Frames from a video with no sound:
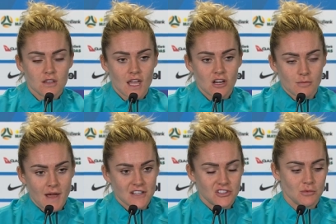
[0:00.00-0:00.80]
yeah, not
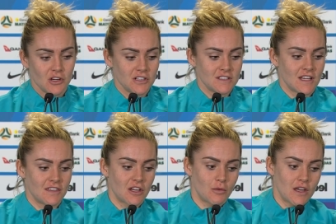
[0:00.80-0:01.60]
bad, to be honest. I
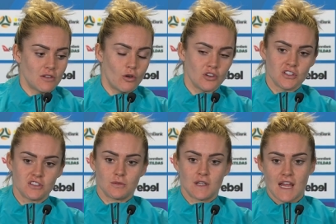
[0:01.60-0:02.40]
think we're all
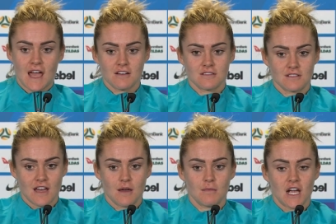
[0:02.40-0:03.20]
used to it now.
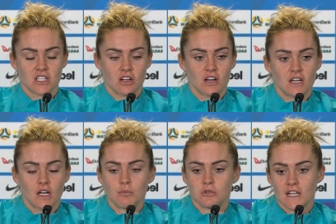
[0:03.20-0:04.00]
Um, I actually got in a
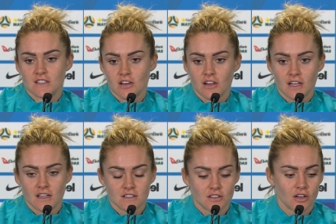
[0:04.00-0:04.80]
couple of days
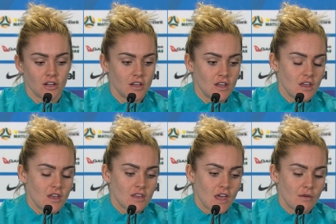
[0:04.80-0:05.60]
earlier, so
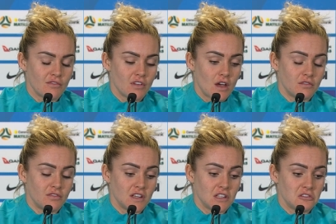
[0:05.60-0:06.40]
yeah, I'm, I'm
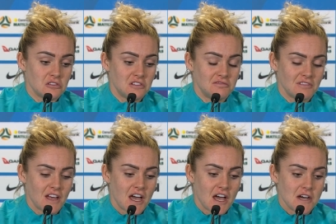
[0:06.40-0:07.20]
feeling good.
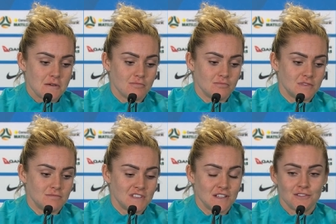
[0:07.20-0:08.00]
Um,
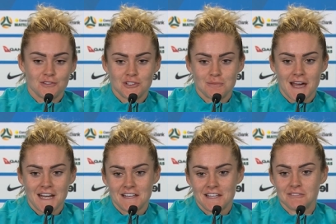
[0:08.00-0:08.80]
didn't feel too bad
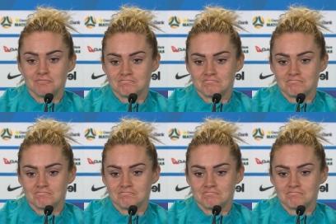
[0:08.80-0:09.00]
out there.